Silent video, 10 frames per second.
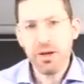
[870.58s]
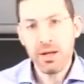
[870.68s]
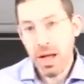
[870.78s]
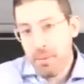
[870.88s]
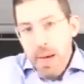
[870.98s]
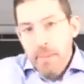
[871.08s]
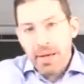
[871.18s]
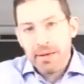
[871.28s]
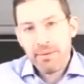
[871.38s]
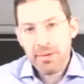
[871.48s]
I'm
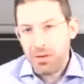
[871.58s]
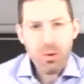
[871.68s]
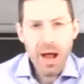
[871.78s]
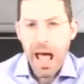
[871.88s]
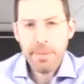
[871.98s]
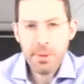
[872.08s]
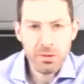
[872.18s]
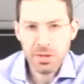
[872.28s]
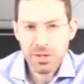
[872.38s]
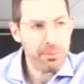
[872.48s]
happy. Don't happy people
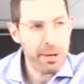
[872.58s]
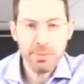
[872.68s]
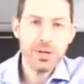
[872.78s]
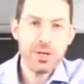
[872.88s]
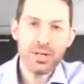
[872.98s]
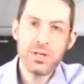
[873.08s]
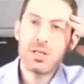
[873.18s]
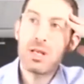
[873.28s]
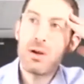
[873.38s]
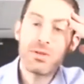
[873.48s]
just sit by beaches and
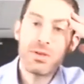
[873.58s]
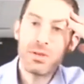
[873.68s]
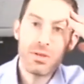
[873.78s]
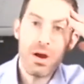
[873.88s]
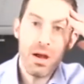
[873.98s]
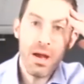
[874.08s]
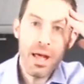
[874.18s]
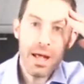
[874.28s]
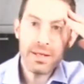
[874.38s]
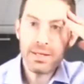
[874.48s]
just stare into the sky
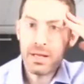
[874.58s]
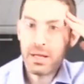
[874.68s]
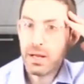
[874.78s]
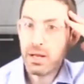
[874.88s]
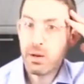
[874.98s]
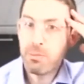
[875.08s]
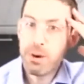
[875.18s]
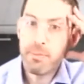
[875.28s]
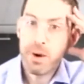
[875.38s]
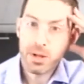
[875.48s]
and sing like, you know,
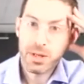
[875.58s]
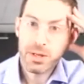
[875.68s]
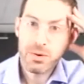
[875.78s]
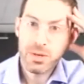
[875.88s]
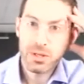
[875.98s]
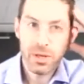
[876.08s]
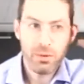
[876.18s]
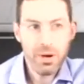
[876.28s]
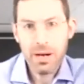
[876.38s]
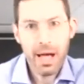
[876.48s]
Bob Marley songs. Like,
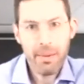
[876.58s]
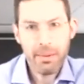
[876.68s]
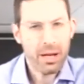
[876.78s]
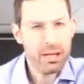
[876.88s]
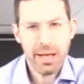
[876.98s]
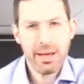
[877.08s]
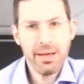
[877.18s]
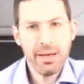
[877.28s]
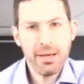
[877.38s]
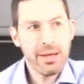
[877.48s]
what? I'm going to like,
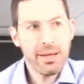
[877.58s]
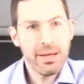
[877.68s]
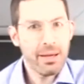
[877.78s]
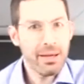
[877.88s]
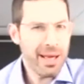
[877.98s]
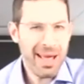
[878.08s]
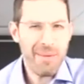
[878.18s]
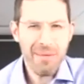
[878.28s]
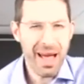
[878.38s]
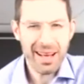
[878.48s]

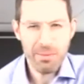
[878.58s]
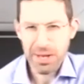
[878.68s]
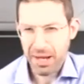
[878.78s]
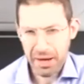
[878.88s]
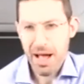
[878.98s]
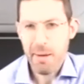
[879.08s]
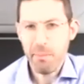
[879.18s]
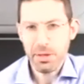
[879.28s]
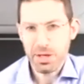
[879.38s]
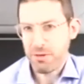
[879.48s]
I'm not going to be
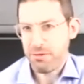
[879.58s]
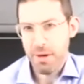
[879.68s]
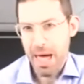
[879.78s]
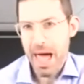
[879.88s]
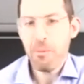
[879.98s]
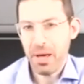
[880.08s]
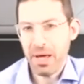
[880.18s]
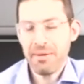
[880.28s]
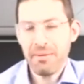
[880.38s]
accomplished if I'm happy.